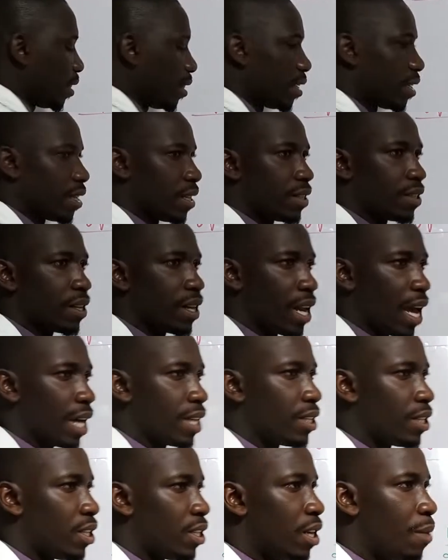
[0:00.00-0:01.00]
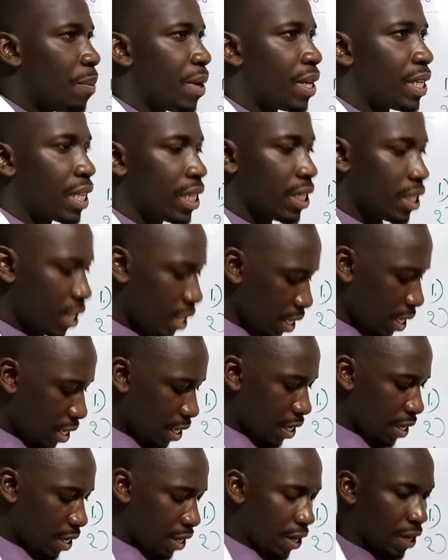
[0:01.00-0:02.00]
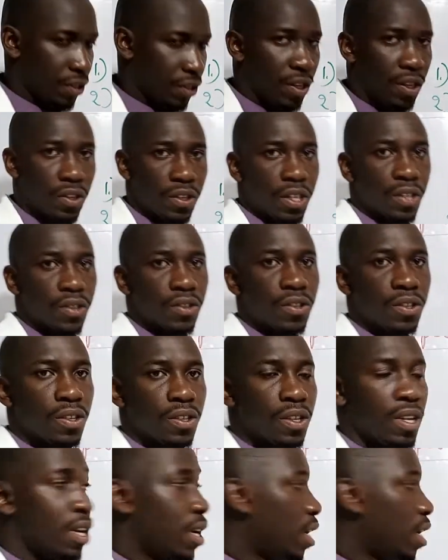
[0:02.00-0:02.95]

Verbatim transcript: that is light dependent resistance.